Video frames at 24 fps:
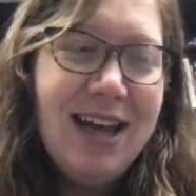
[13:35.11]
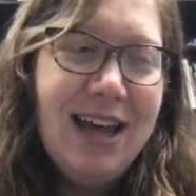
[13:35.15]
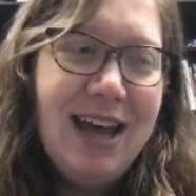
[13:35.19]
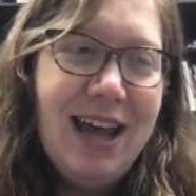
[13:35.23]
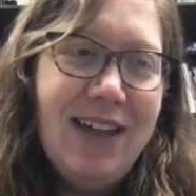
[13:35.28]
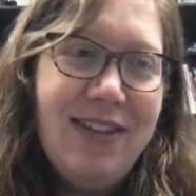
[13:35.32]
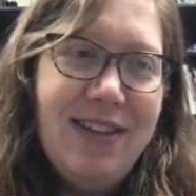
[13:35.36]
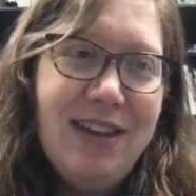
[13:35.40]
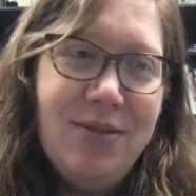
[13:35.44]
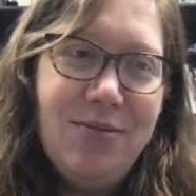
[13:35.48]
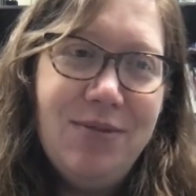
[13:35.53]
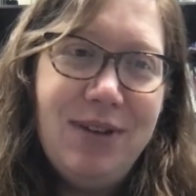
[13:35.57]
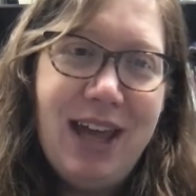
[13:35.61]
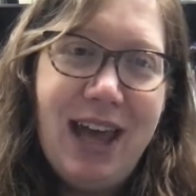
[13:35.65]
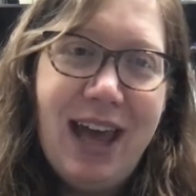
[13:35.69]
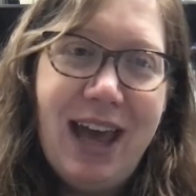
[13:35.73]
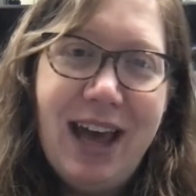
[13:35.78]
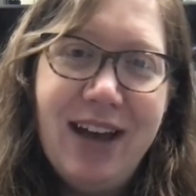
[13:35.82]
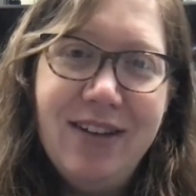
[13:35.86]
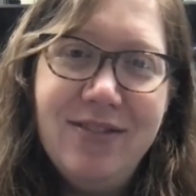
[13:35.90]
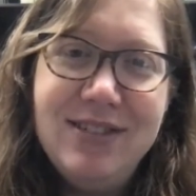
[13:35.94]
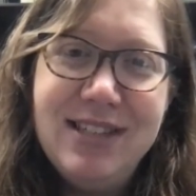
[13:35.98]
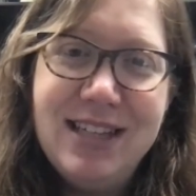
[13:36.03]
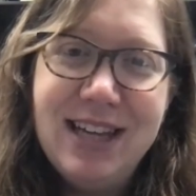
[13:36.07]
And then we
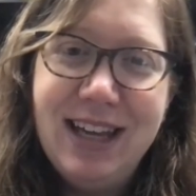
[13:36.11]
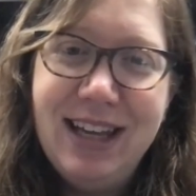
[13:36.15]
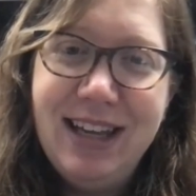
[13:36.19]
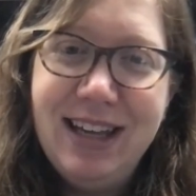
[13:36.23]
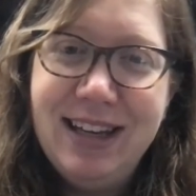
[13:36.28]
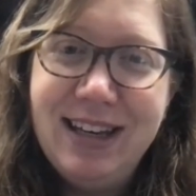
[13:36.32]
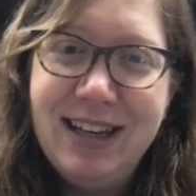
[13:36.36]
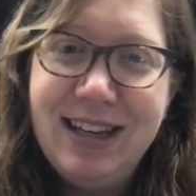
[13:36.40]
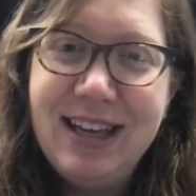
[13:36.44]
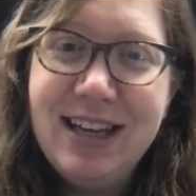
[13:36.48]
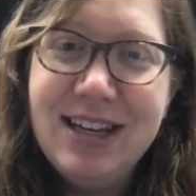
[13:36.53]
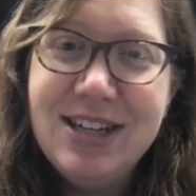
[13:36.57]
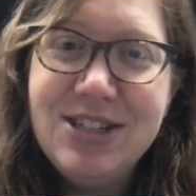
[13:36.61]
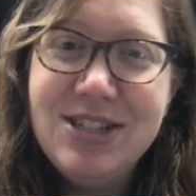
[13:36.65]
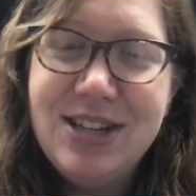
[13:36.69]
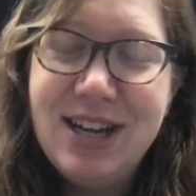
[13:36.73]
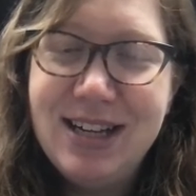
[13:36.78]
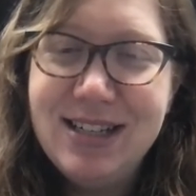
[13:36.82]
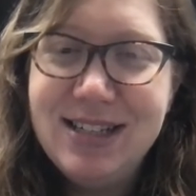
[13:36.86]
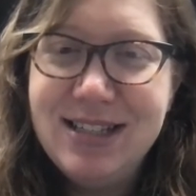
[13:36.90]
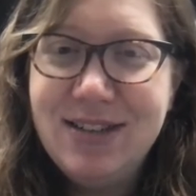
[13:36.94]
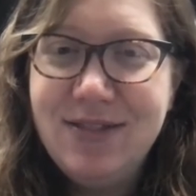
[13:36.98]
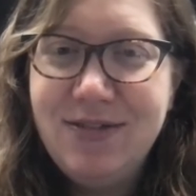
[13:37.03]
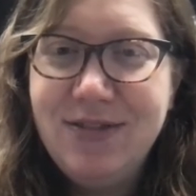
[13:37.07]
have Diane Kish
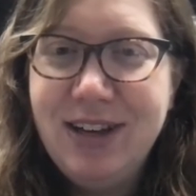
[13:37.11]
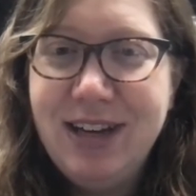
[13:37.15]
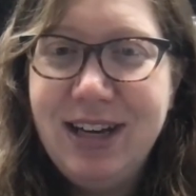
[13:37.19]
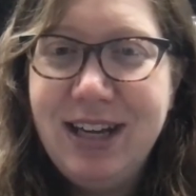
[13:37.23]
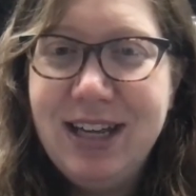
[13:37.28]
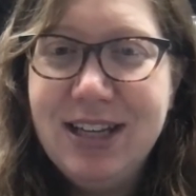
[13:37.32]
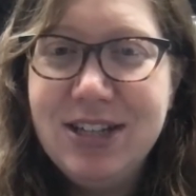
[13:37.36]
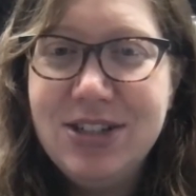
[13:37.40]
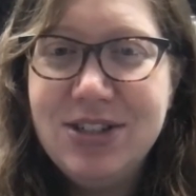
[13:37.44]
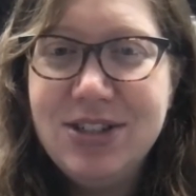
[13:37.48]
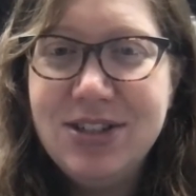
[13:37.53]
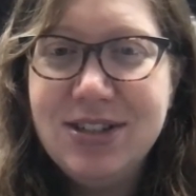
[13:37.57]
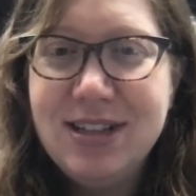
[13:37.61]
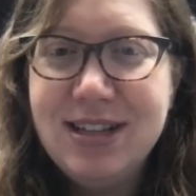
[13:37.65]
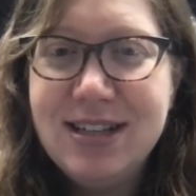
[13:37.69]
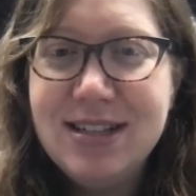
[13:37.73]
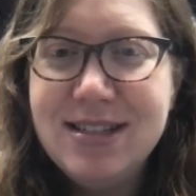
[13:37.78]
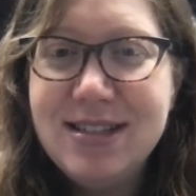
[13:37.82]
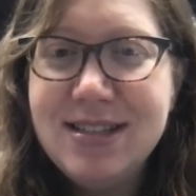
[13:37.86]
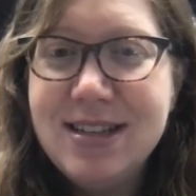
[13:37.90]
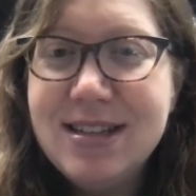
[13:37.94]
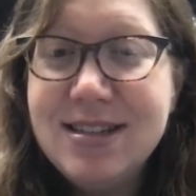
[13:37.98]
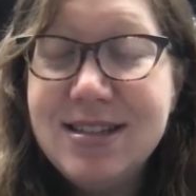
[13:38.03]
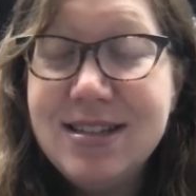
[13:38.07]
as the financial
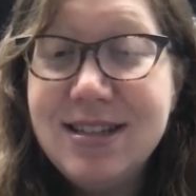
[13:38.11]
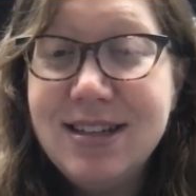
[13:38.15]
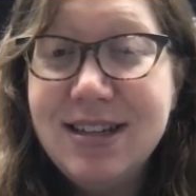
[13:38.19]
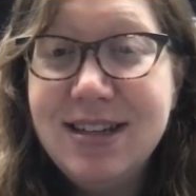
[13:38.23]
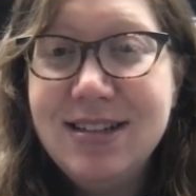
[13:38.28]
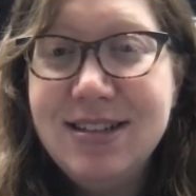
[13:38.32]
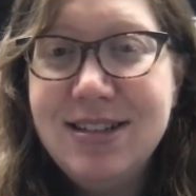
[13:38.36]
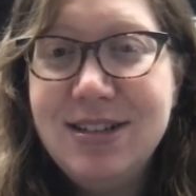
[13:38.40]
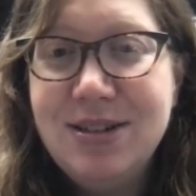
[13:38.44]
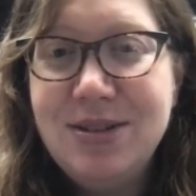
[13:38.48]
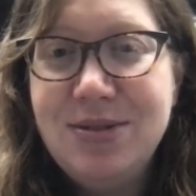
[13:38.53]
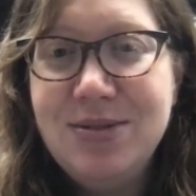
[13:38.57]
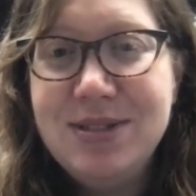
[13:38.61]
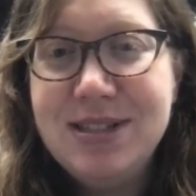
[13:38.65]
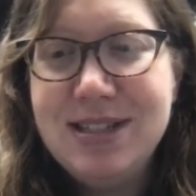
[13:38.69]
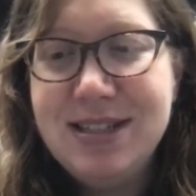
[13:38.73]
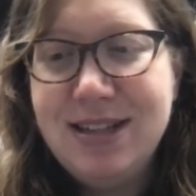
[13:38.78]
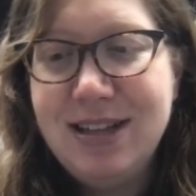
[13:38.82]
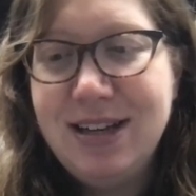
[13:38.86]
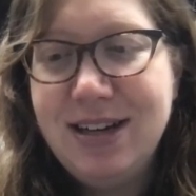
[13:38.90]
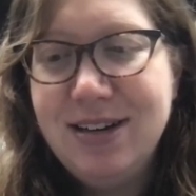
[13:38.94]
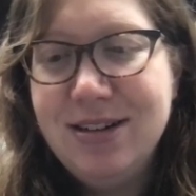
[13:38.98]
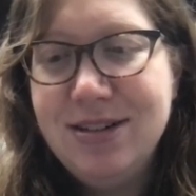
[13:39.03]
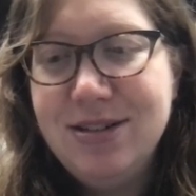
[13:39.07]
assistant, who is
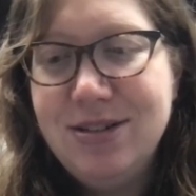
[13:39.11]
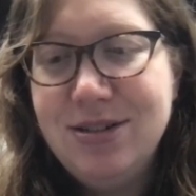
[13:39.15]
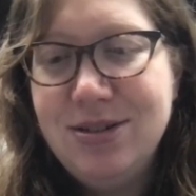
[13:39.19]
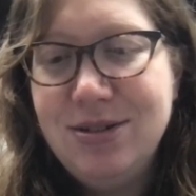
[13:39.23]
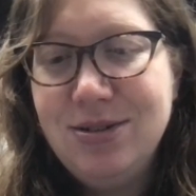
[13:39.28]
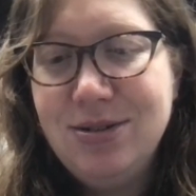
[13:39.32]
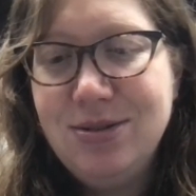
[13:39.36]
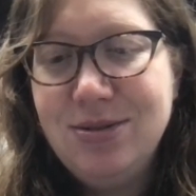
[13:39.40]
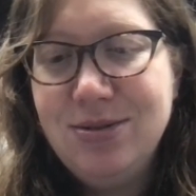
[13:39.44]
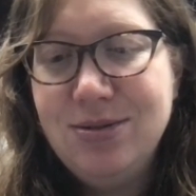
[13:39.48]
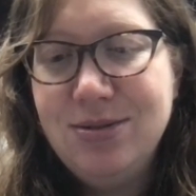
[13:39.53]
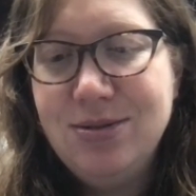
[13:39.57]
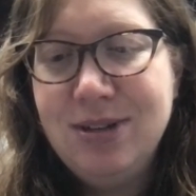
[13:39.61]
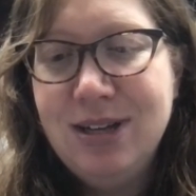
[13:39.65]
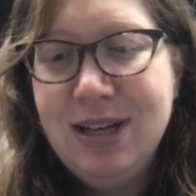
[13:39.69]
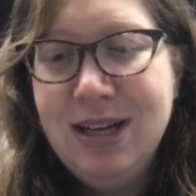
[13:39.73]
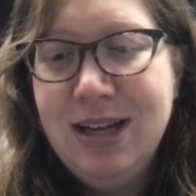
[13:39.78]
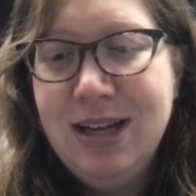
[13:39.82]
there to